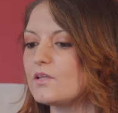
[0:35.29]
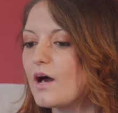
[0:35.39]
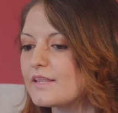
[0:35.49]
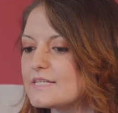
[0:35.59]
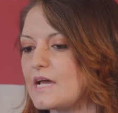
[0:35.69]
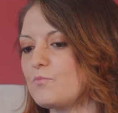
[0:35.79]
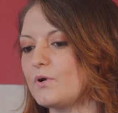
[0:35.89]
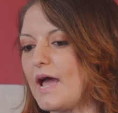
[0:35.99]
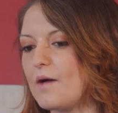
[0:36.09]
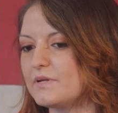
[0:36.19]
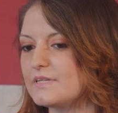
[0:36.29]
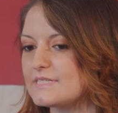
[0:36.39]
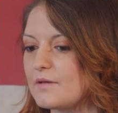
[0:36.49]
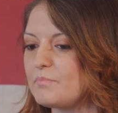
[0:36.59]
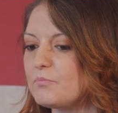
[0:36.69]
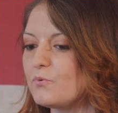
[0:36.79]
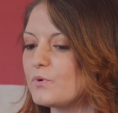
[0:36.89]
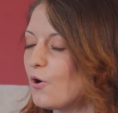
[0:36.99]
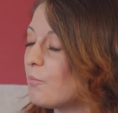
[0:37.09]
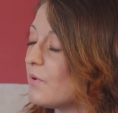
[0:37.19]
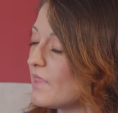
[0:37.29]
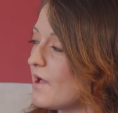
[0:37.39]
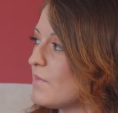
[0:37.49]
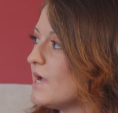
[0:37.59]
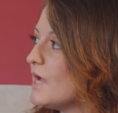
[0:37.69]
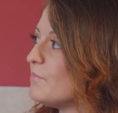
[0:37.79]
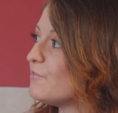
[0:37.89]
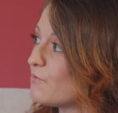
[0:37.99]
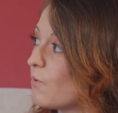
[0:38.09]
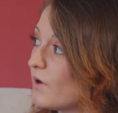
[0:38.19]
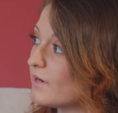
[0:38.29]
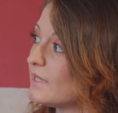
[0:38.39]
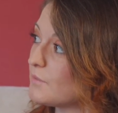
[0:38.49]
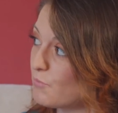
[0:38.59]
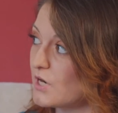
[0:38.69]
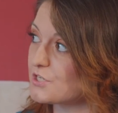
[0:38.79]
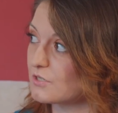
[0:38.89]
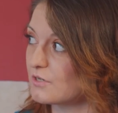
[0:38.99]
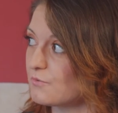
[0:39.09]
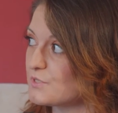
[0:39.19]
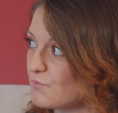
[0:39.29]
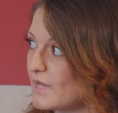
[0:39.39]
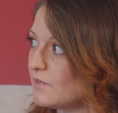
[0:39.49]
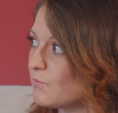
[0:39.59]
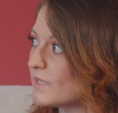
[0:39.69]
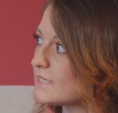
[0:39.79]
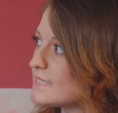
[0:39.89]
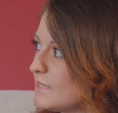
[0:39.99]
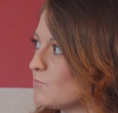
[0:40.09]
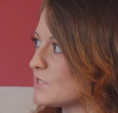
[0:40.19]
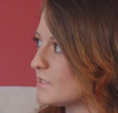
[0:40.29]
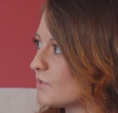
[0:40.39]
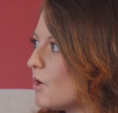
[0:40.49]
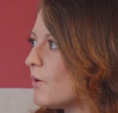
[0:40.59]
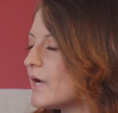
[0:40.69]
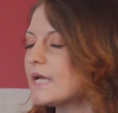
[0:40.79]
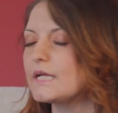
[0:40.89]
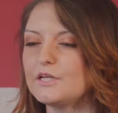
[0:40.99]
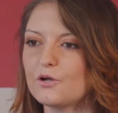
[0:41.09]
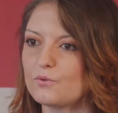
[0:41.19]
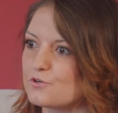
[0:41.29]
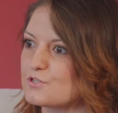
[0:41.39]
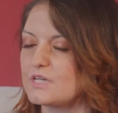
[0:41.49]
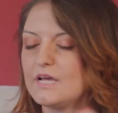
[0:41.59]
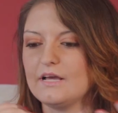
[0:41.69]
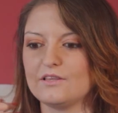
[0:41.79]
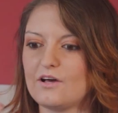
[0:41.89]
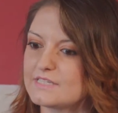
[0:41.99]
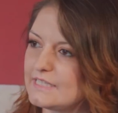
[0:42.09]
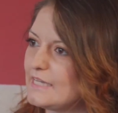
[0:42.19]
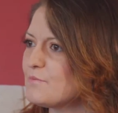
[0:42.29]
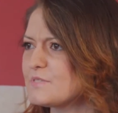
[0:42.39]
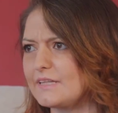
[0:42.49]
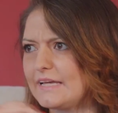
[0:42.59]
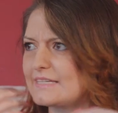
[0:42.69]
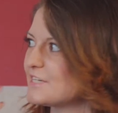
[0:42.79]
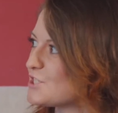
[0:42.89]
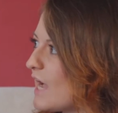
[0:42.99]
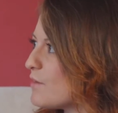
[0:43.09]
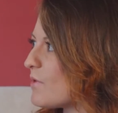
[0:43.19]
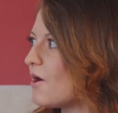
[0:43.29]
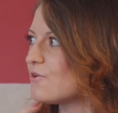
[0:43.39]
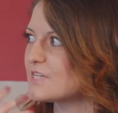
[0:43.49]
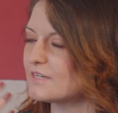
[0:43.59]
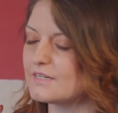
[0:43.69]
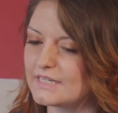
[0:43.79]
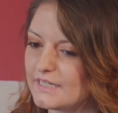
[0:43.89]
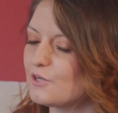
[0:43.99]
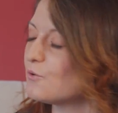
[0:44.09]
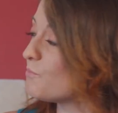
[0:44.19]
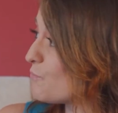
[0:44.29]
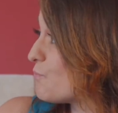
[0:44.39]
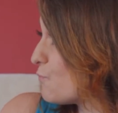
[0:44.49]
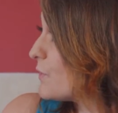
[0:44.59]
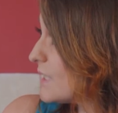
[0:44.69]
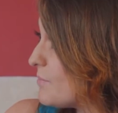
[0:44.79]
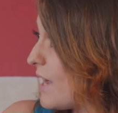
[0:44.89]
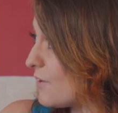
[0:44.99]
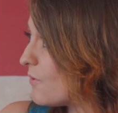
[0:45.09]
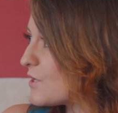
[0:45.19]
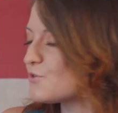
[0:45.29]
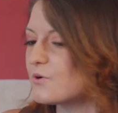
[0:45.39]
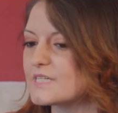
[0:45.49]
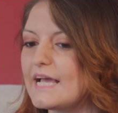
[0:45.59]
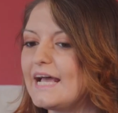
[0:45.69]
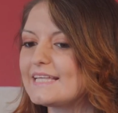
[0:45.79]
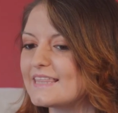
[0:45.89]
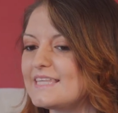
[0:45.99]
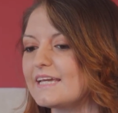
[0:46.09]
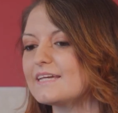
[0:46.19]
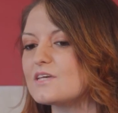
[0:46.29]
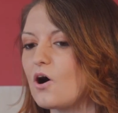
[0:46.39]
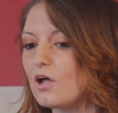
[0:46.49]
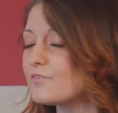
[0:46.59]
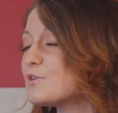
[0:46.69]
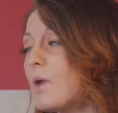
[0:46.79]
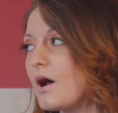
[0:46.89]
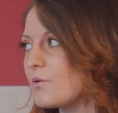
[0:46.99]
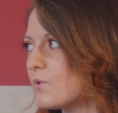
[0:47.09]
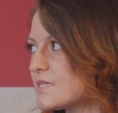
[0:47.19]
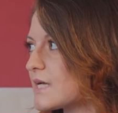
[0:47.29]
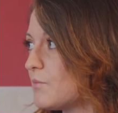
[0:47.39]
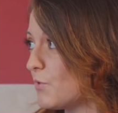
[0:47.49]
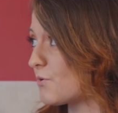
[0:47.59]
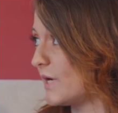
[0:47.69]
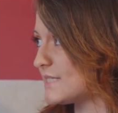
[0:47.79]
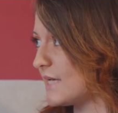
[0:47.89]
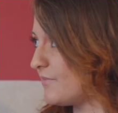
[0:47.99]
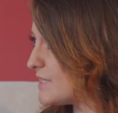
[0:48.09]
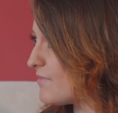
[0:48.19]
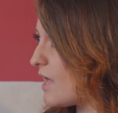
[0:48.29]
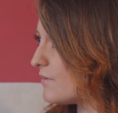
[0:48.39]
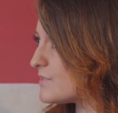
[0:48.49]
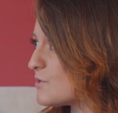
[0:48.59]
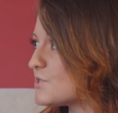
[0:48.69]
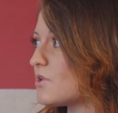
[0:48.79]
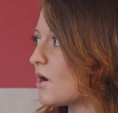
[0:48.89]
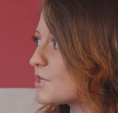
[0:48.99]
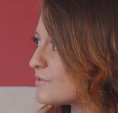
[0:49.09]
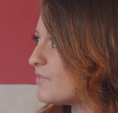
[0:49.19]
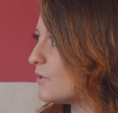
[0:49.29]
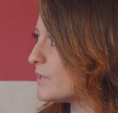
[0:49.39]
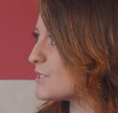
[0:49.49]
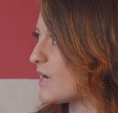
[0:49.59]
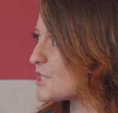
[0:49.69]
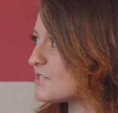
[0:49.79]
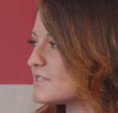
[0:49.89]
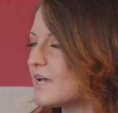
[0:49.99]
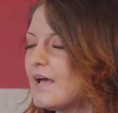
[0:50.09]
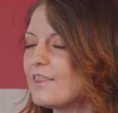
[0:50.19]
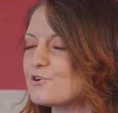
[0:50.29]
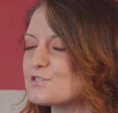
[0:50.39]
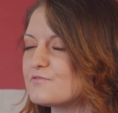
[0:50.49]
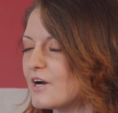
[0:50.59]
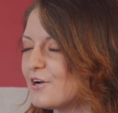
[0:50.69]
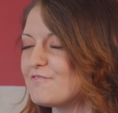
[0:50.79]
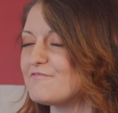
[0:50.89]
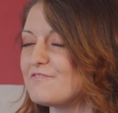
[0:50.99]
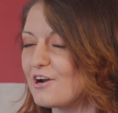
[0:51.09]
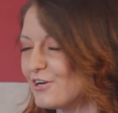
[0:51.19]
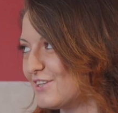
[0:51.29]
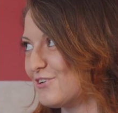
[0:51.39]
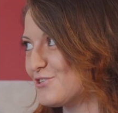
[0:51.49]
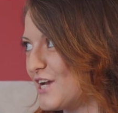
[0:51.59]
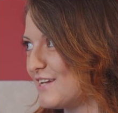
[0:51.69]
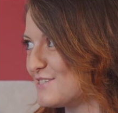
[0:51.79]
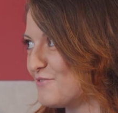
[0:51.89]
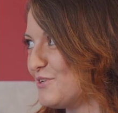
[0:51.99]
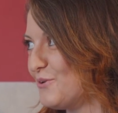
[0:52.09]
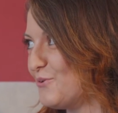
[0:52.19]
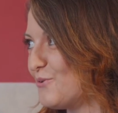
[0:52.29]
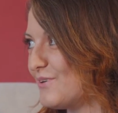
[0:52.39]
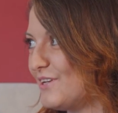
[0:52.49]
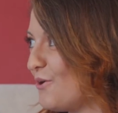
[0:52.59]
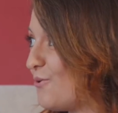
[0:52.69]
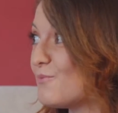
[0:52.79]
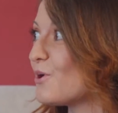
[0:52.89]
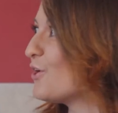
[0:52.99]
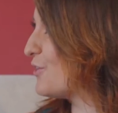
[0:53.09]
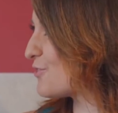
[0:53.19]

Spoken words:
lot of the time what happened is that people would open them before the pressure cooker was ready, when the steam was still going, and there's lost limbs and like singed eyebrows and really bad horror stories. The thing is, all of the modern ones come with great safety valves, so as long as you're following directions, there's very, very little chance of you, hurting